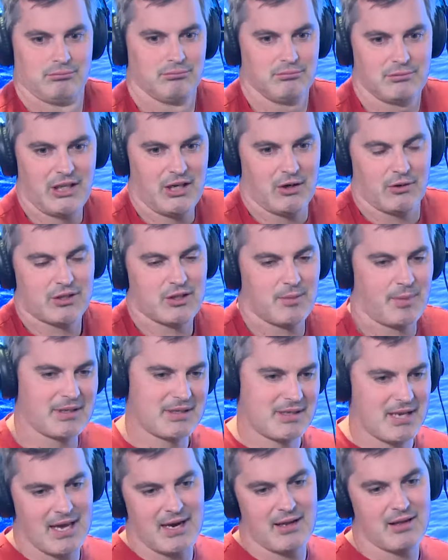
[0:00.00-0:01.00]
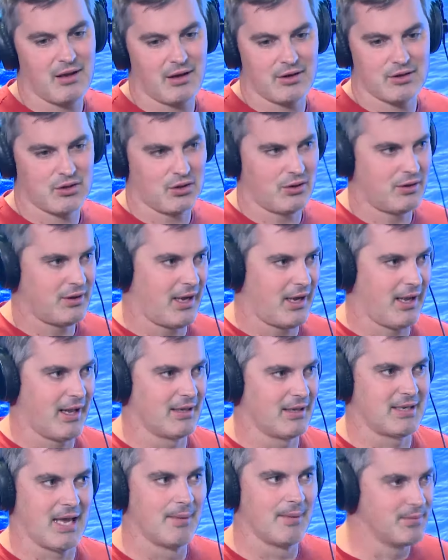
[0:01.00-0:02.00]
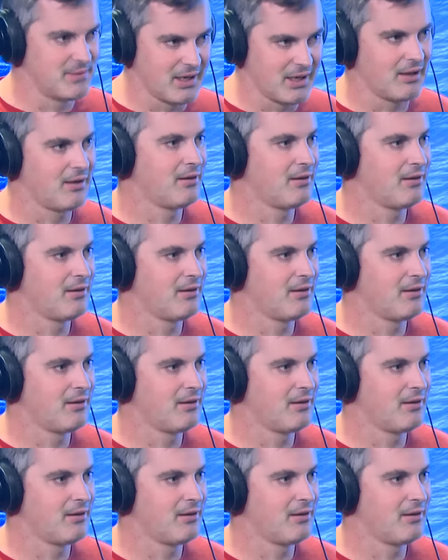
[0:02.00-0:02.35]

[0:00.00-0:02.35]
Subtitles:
You know, so by 10 o'clock Sunday, it's empty.